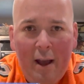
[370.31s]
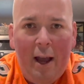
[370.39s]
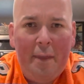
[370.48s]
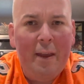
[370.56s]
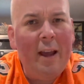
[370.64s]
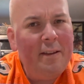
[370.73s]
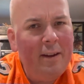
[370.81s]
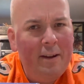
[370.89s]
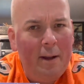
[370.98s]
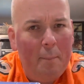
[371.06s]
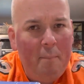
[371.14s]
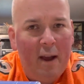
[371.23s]
I think I did an
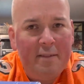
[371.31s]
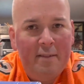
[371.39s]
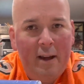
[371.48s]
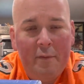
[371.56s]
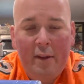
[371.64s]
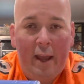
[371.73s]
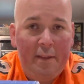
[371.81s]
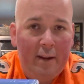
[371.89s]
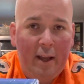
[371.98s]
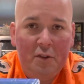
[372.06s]
unboxing of it, and then I